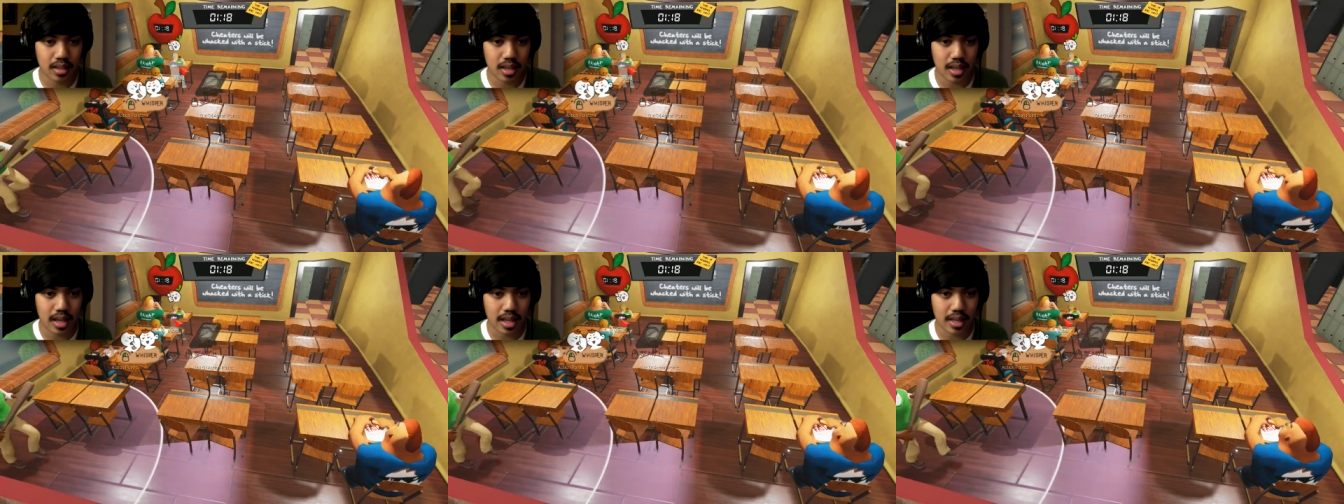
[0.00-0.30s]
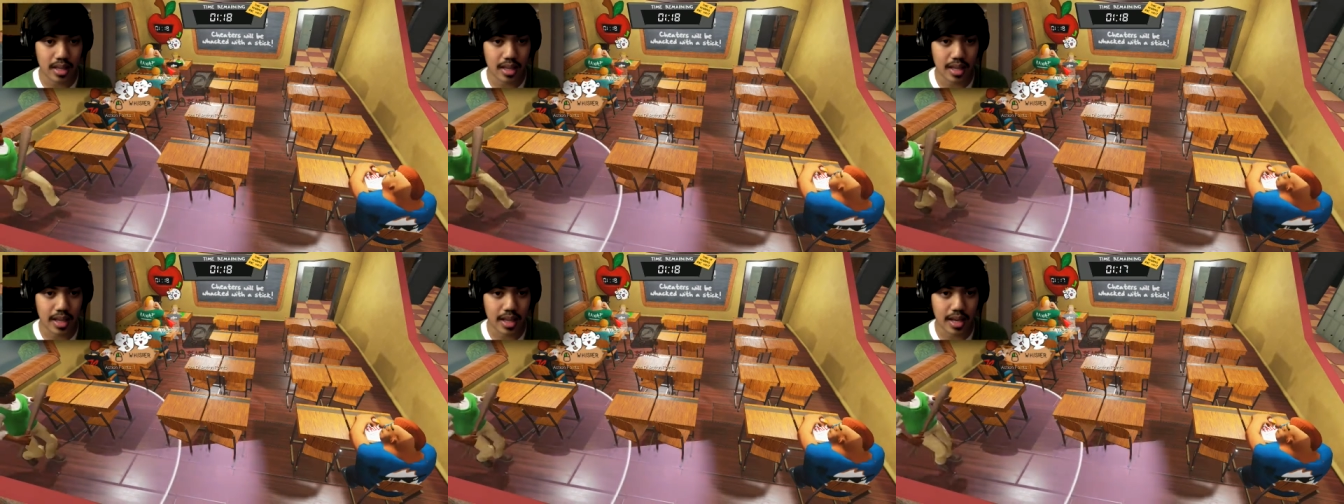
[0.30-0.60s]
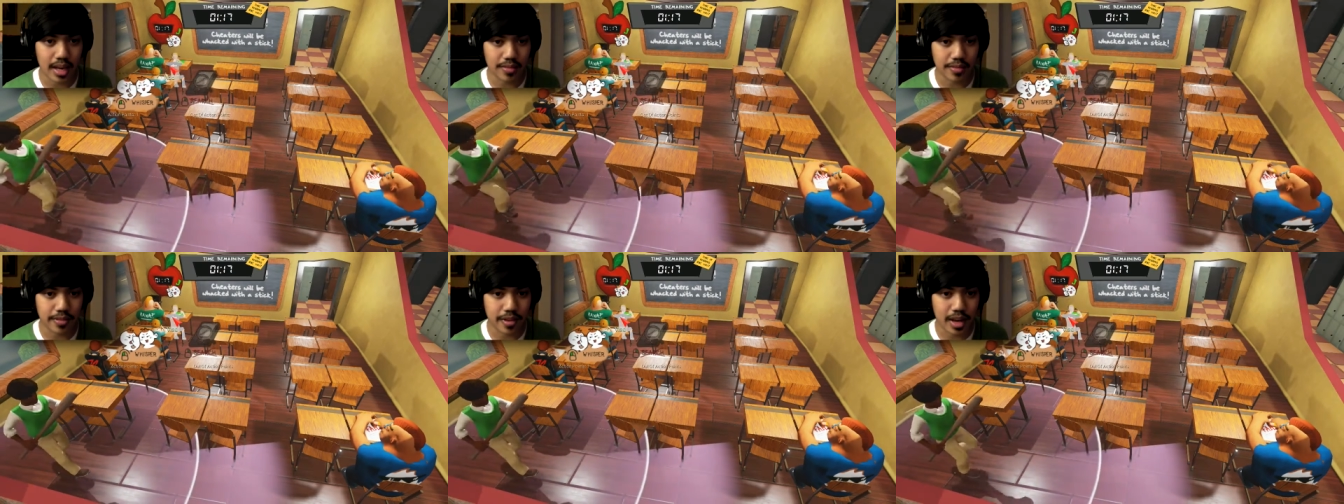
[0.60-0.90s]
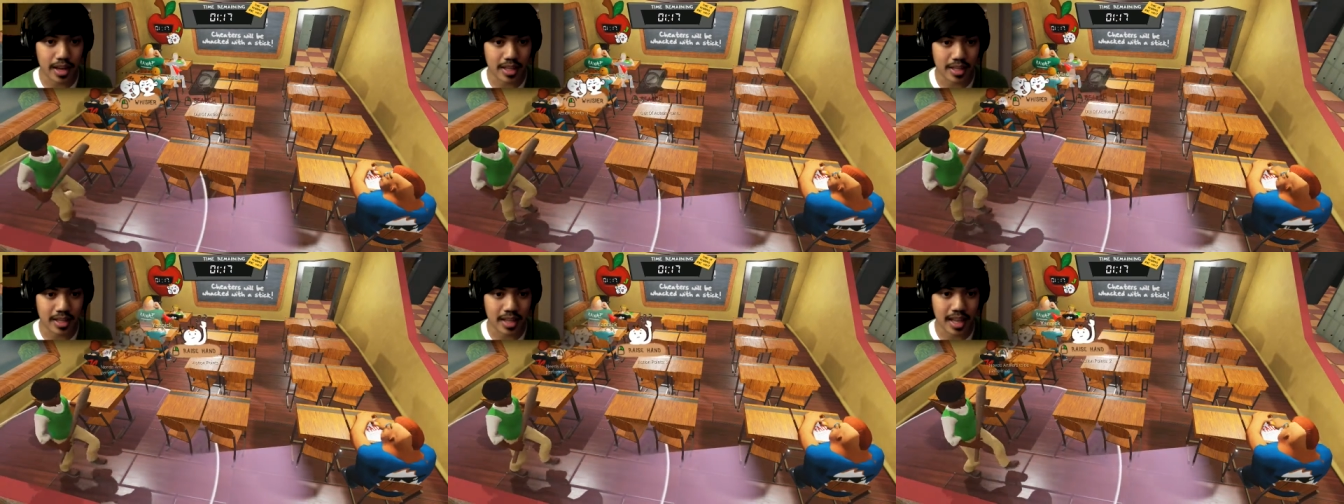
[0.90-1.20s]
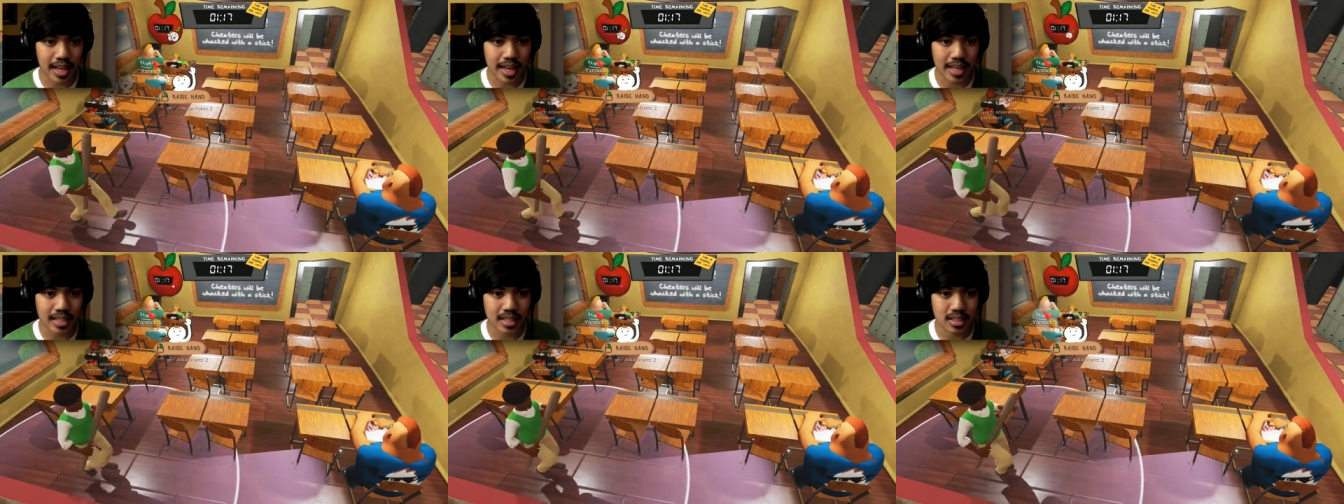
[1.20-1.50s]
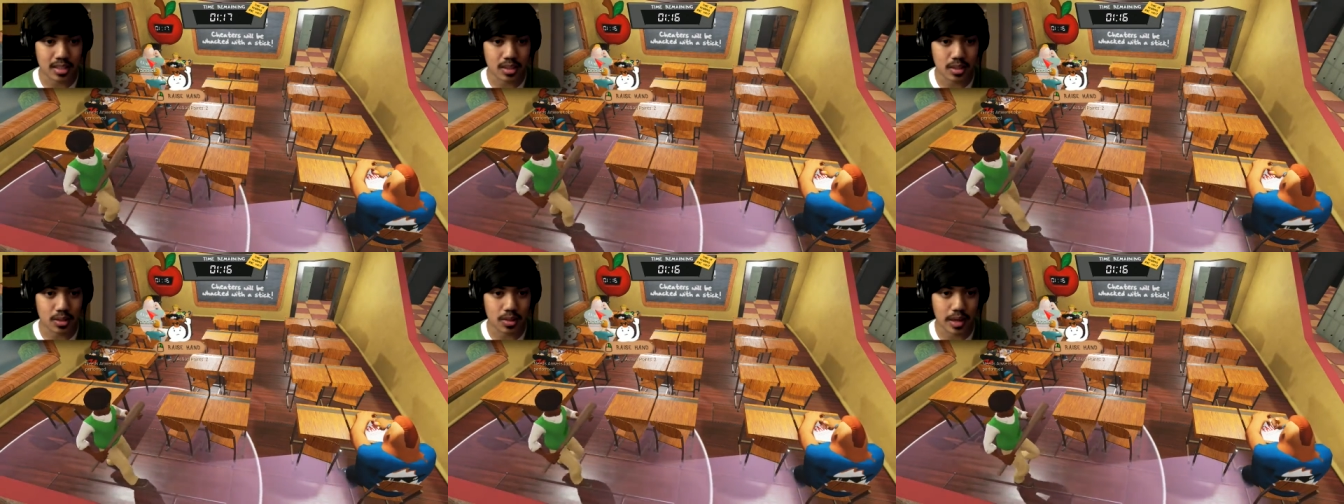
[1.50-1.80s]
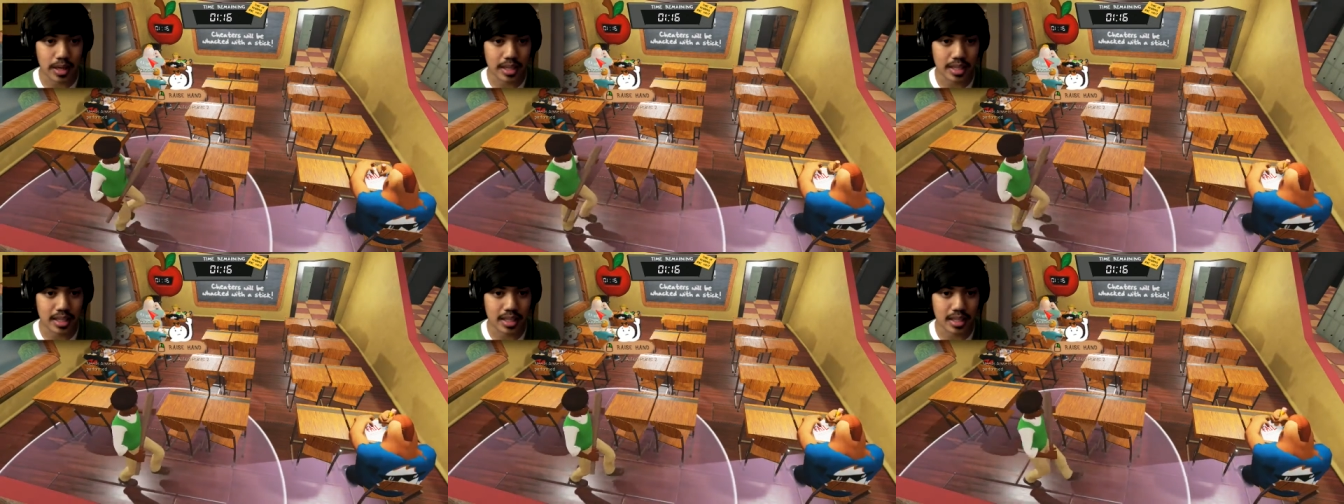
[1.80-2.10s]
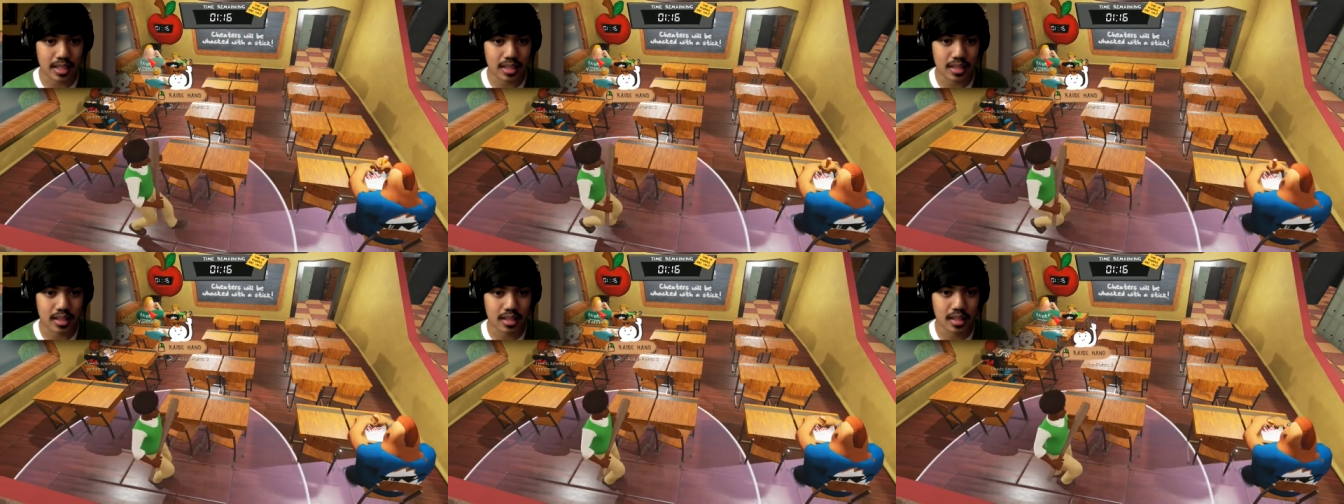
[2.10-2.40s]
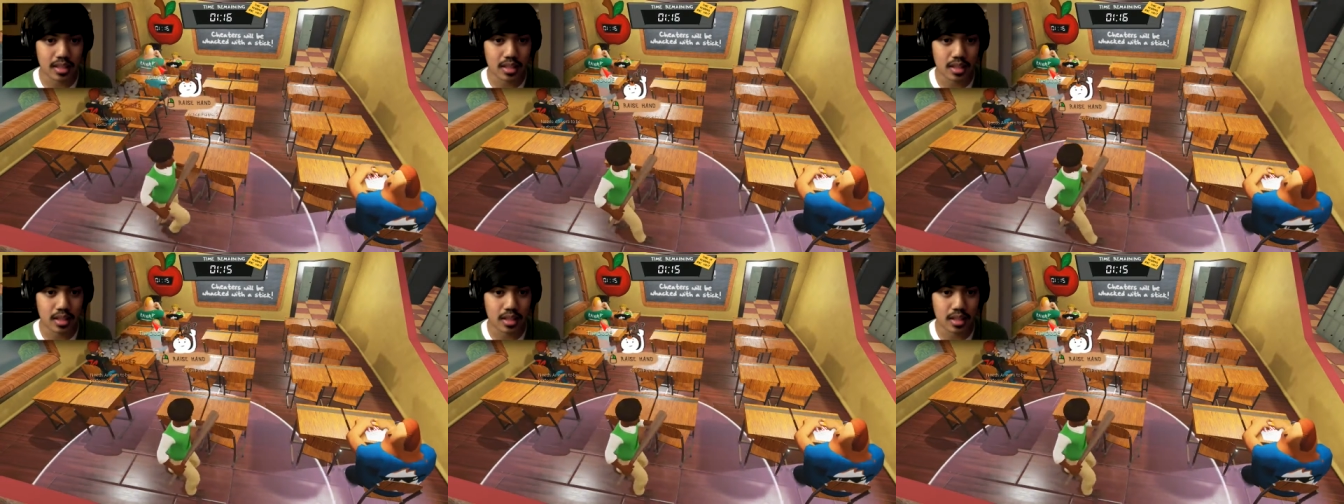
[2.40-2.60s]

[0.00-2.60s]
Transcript: And then I've got that, so I could